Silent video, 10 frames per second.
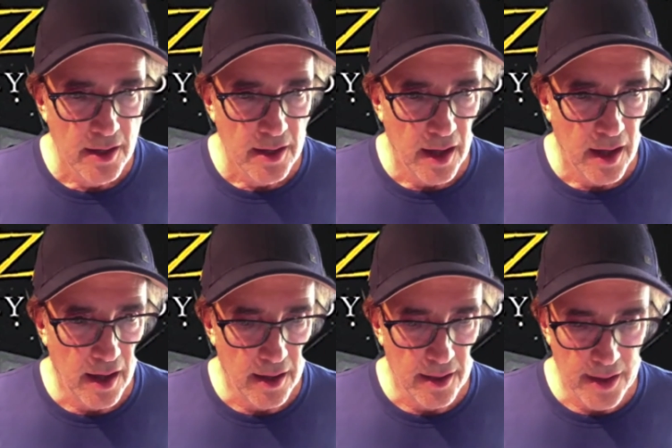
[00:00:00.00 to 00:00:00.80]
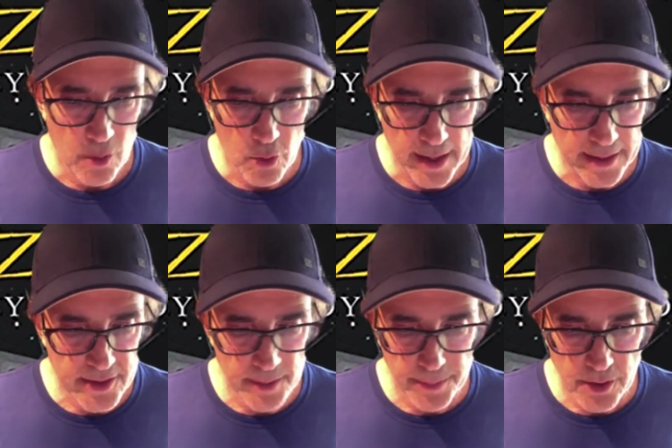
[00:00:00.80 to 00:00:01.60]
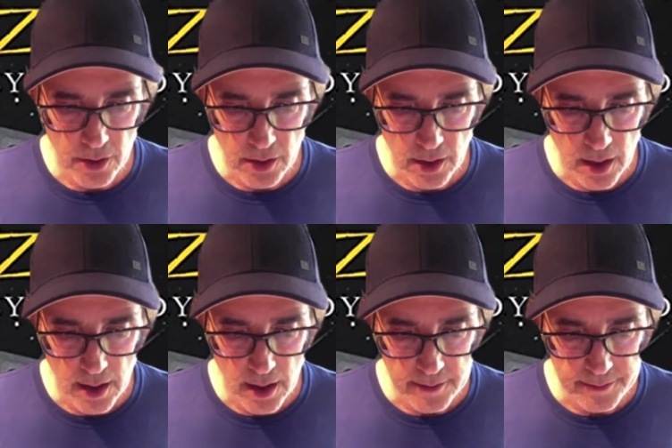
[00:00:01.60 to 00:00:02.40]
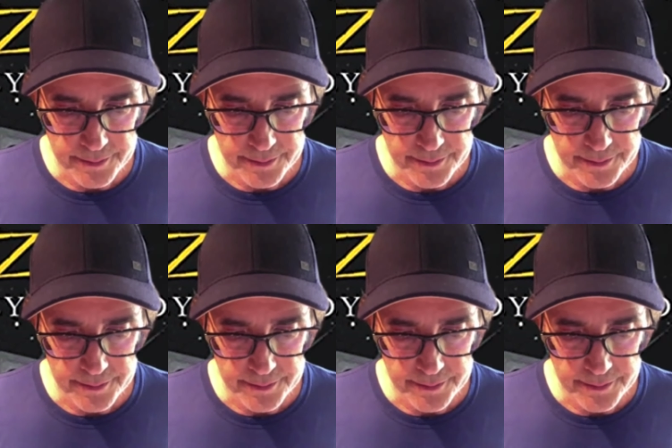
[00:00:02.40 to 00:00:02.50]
uh, that were atypical. Um,